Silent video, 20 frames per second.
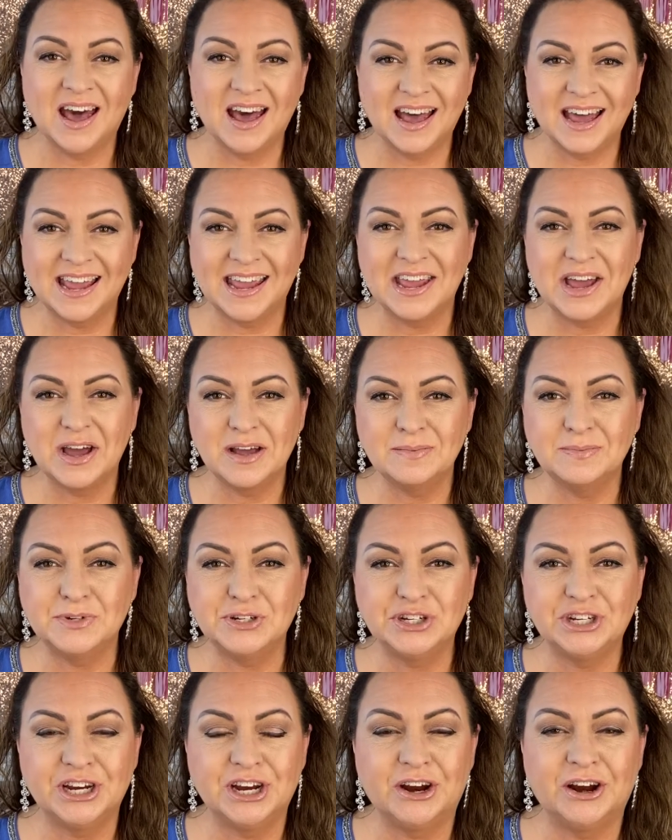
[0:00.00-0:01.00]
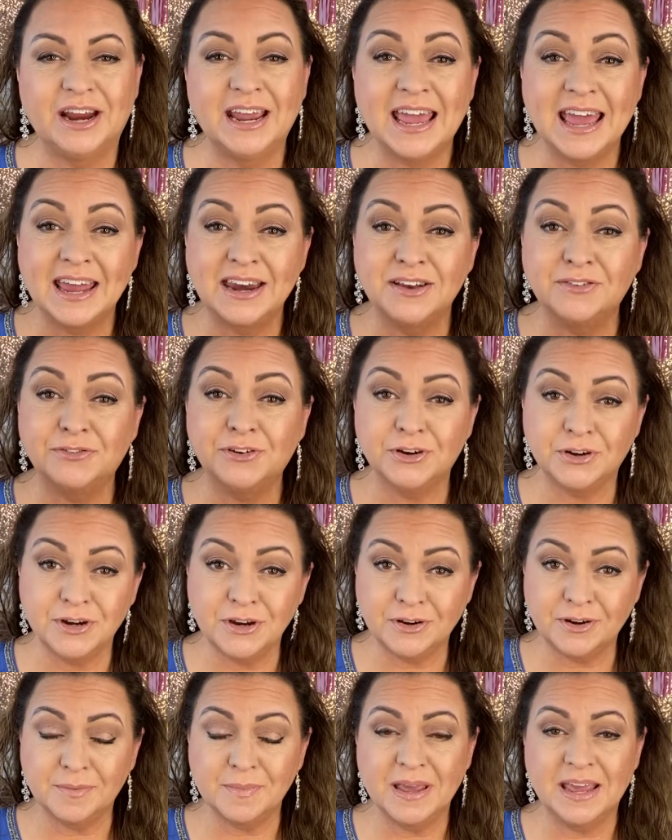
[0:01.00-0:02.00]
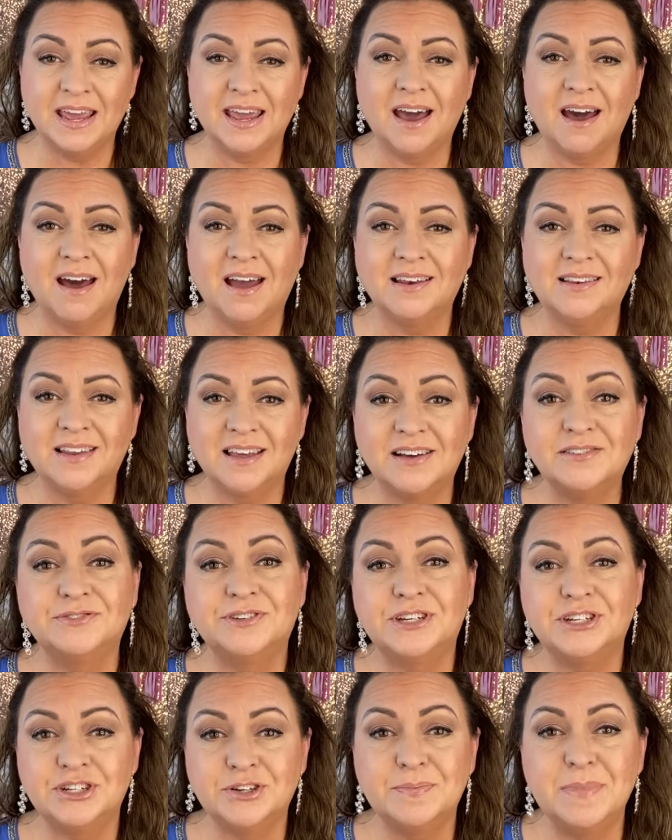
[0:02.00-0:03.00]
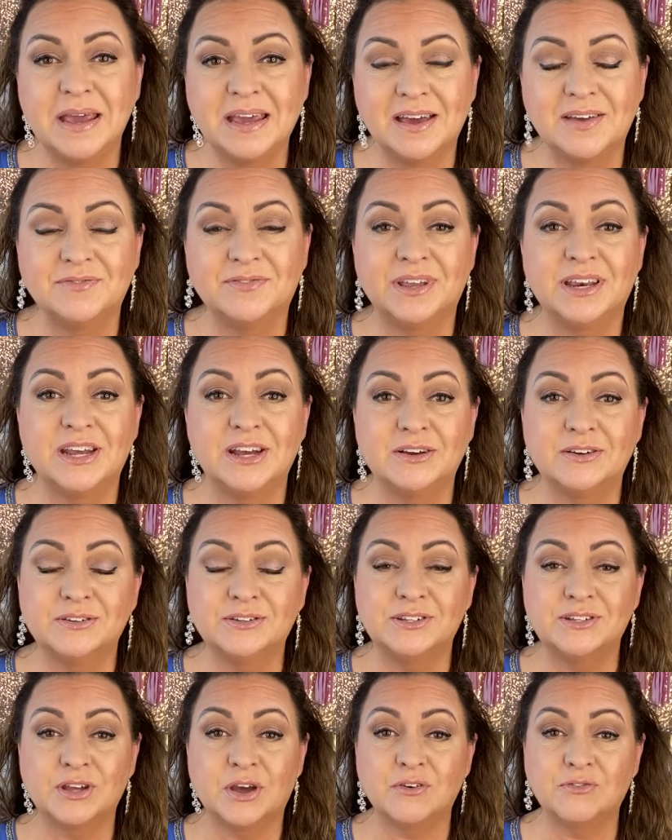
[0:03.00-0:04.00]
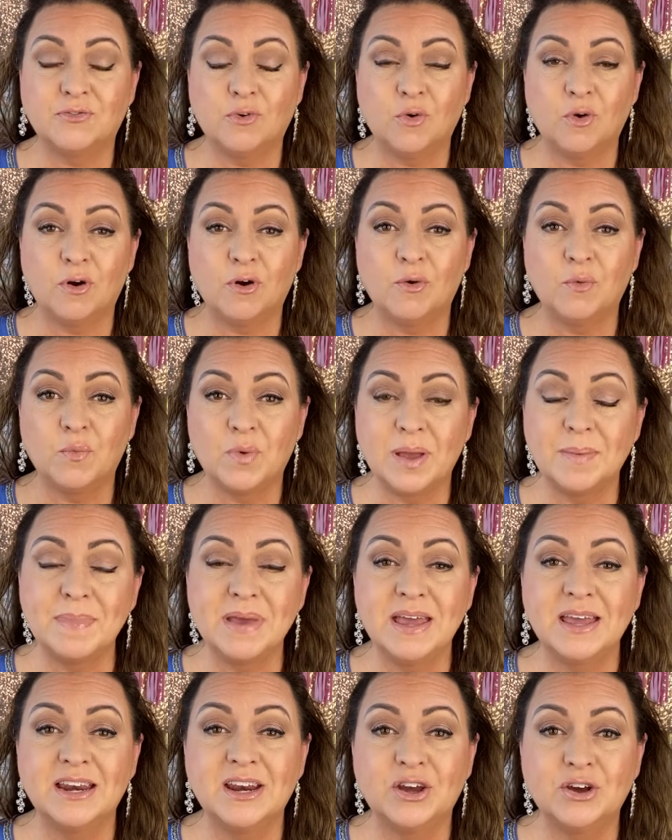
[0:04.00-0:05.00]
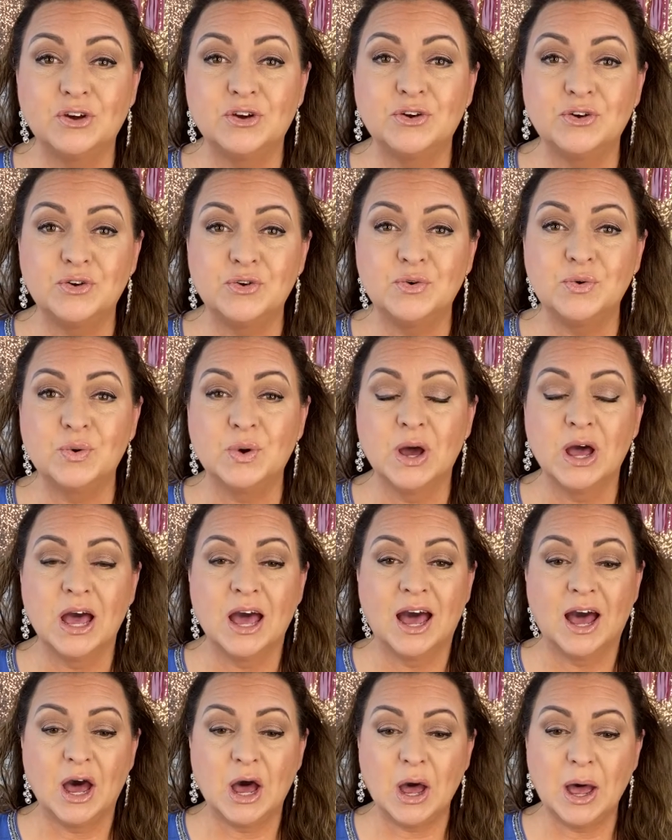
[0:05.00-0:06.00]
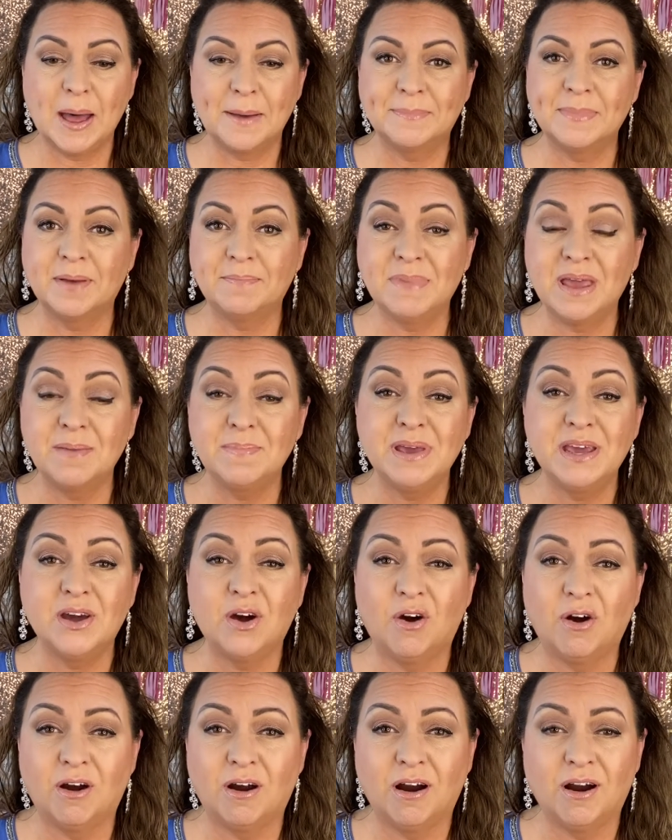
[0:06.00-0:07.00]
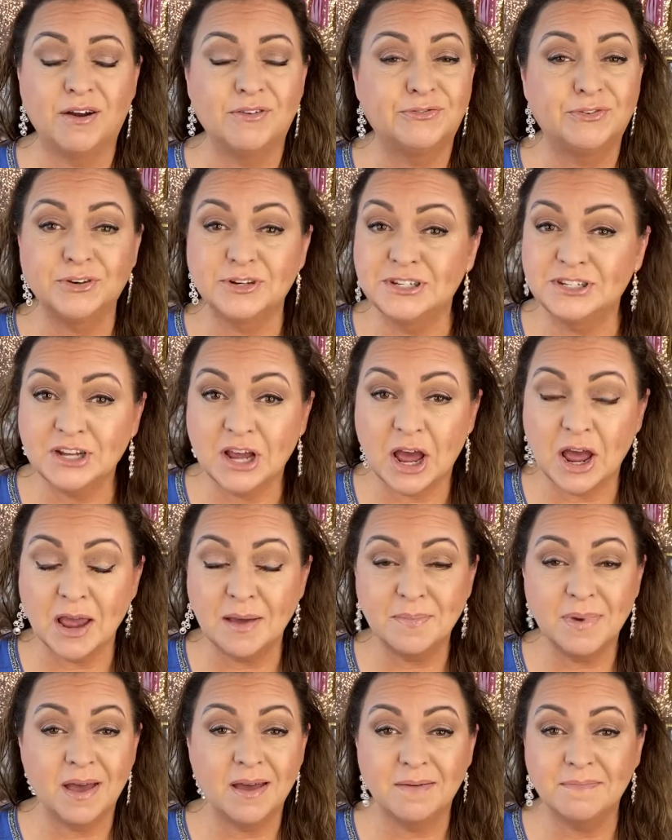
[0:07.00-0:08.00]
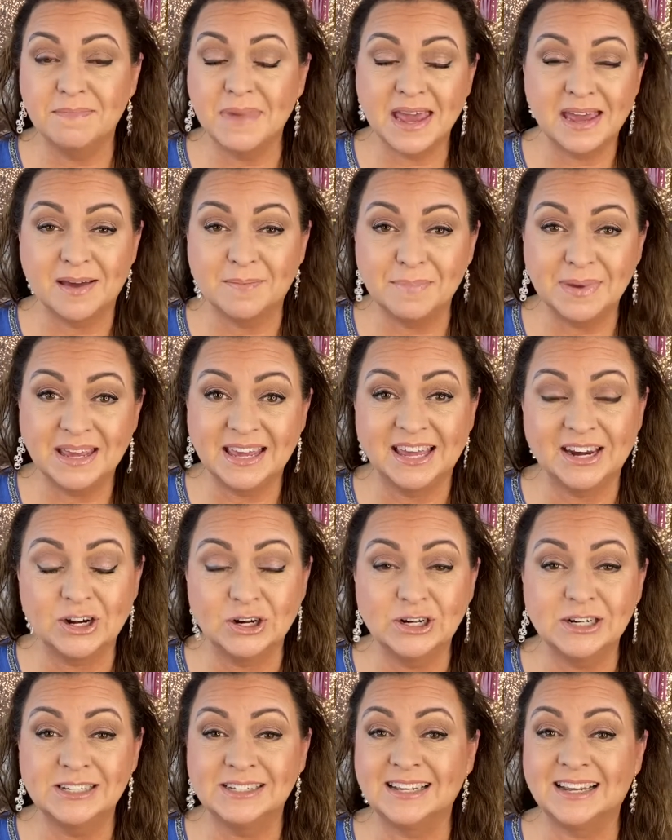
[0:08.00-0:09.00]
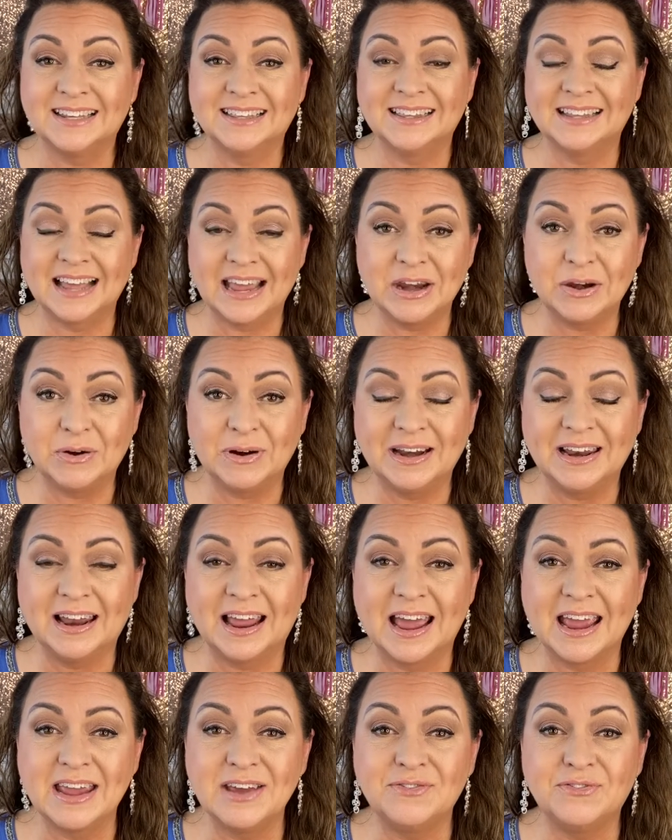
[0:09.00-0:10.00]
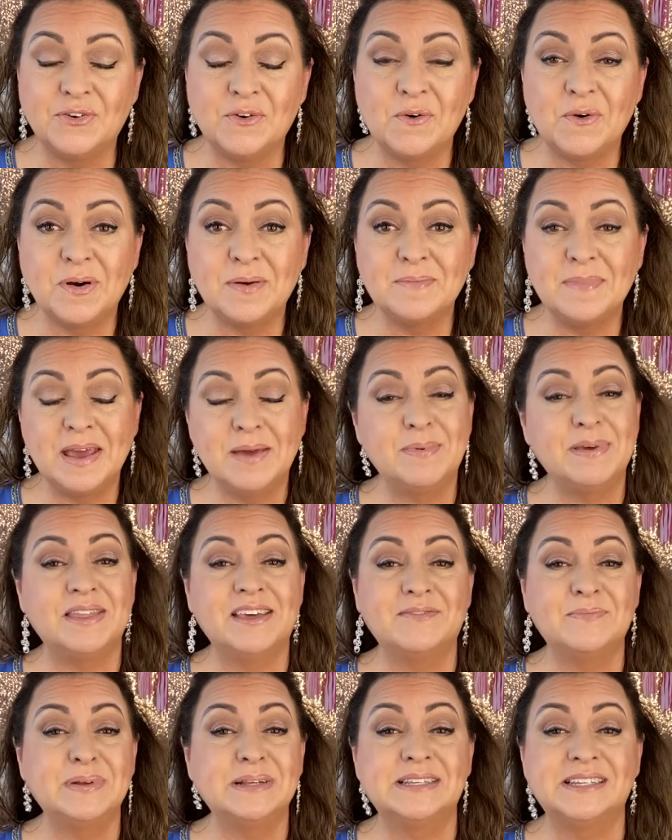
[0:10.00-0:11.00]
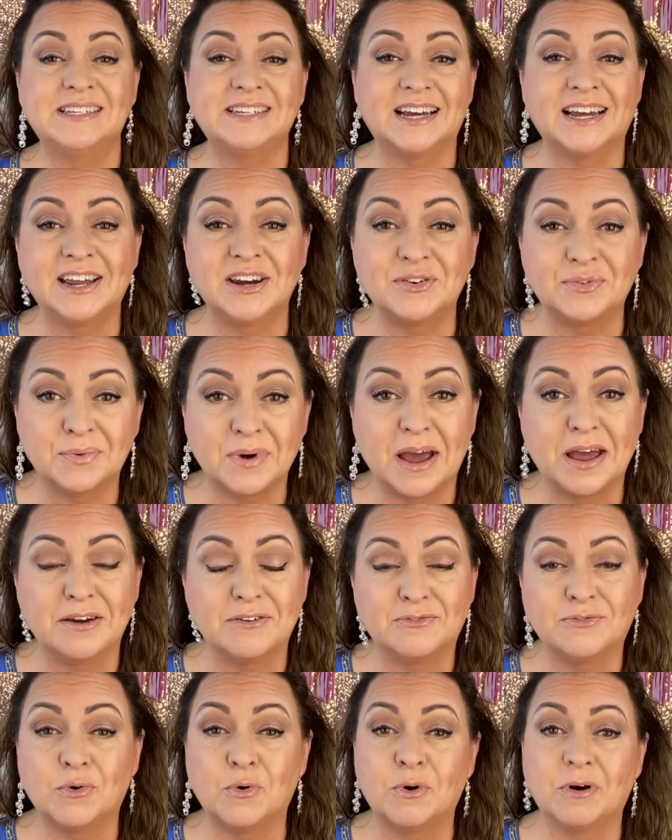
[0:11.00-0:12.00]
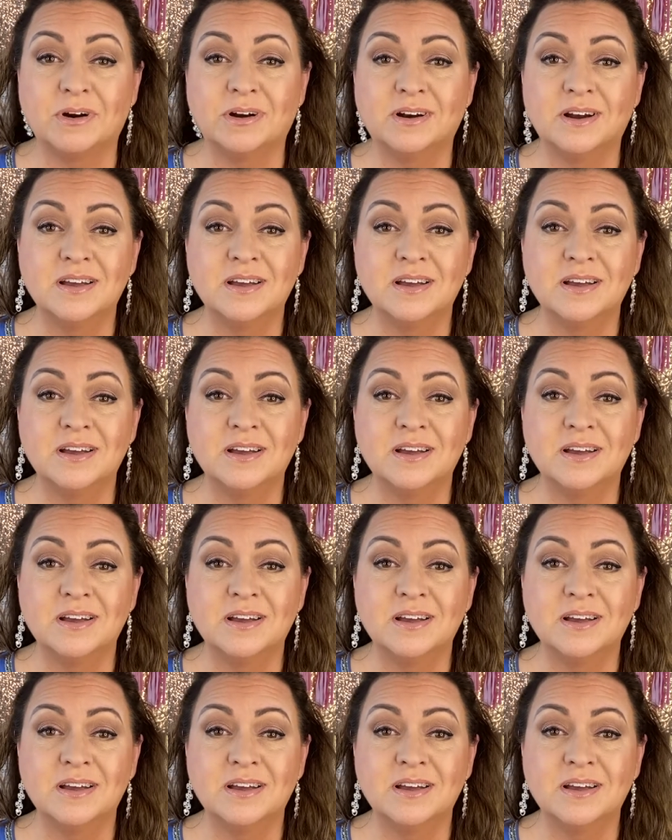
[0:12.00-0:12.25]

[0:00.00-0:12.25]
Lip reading: Hi, I'm Sherry, and if you're new to me, I love to do makeup videos for women who maybe are first-time makeup beginners later in life, or maybe they've been stuck in a rut for